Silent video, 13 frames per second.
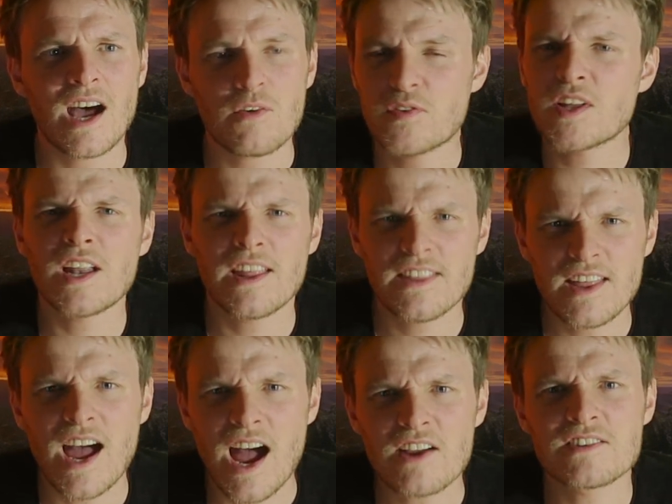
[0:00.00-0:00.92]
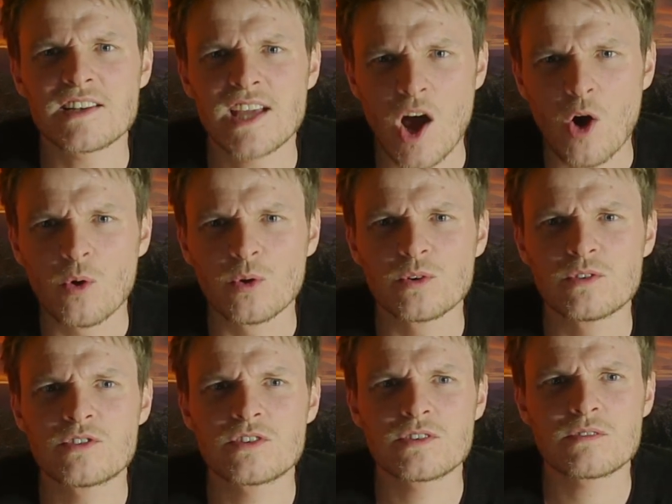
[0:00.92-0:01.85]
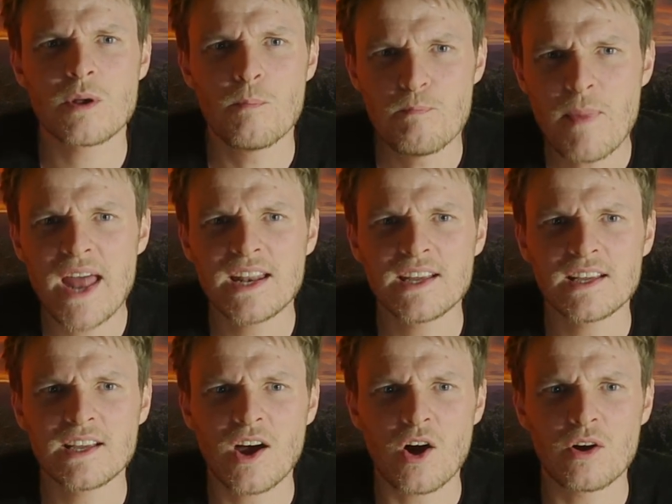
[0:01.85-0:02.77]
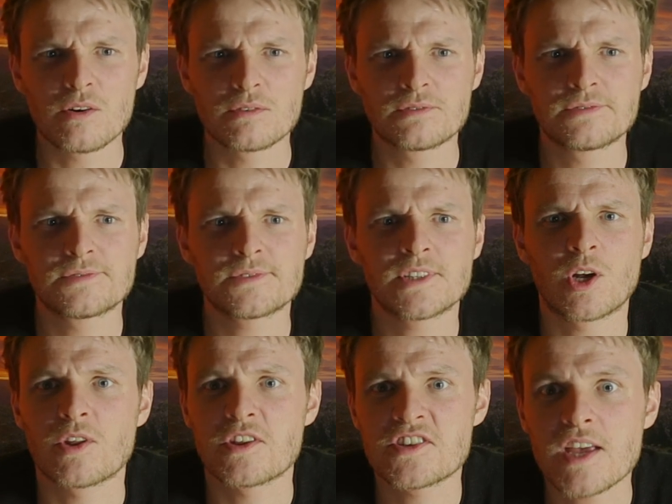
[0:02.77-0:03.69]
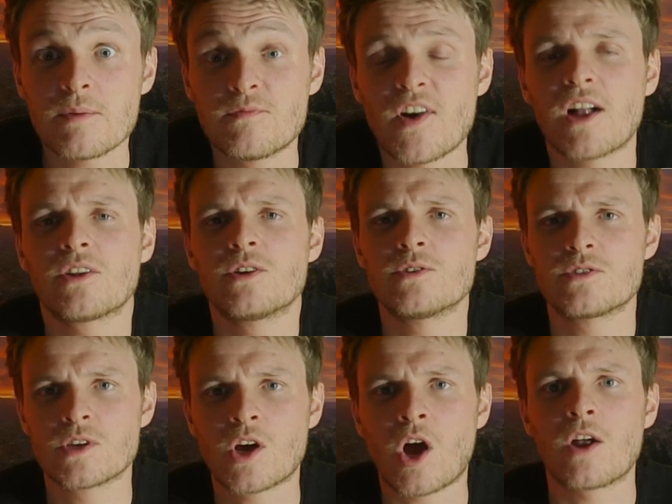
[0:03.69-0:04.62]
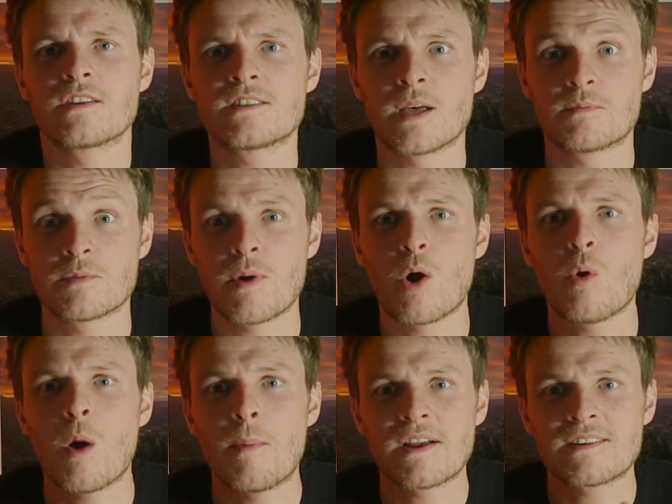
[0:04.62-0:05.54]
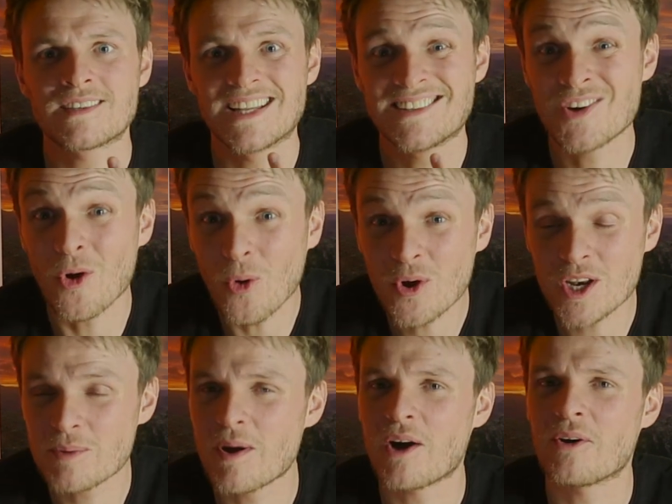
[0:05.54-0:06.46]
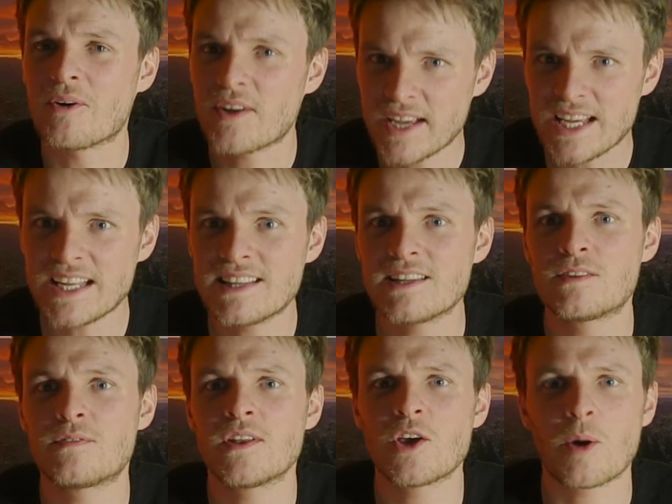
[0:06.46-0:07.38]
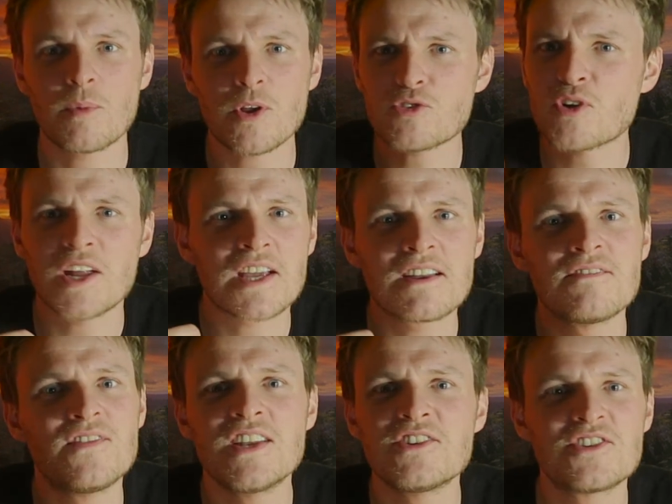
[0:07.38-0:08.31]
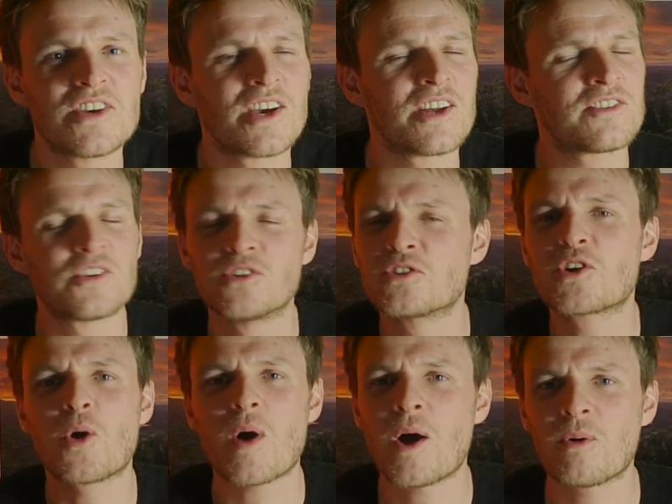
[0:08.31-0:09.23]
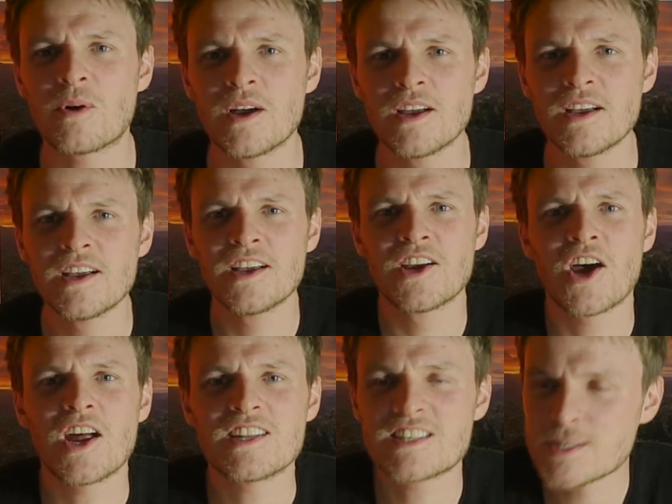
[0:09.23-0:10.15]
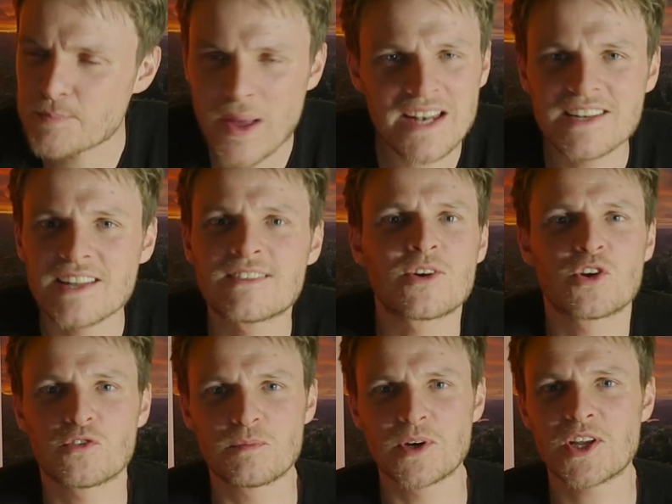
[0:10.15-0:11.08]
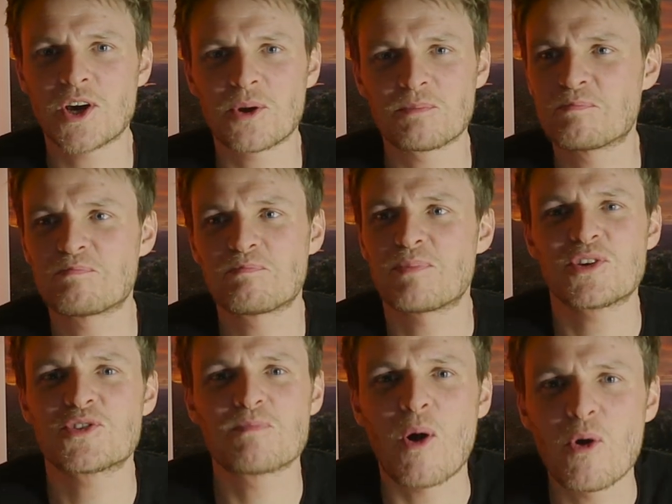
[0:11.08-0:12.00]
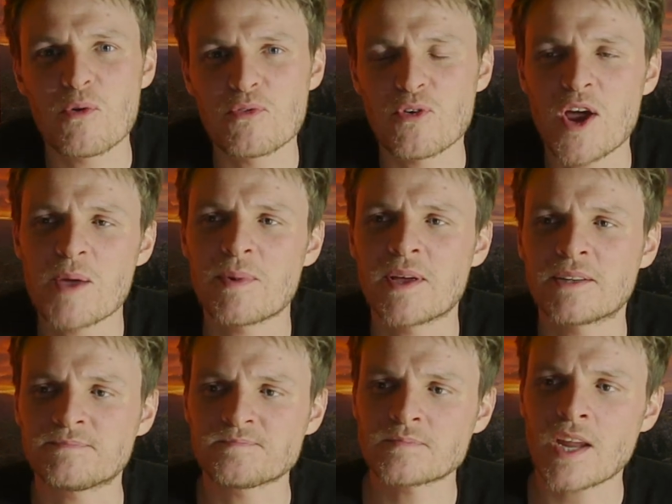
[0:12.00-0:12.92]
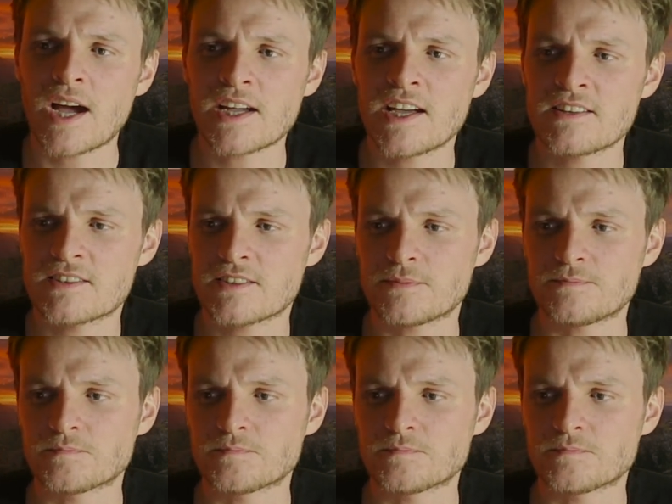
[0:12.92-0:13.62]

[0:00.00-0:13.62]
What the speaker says: I feel like that actually holds many of, you know, the same values and concepts about what I'm actually talking about in this video. I'm not trying to convince you to just go out and spend a ton of money on bespoke framing. I guess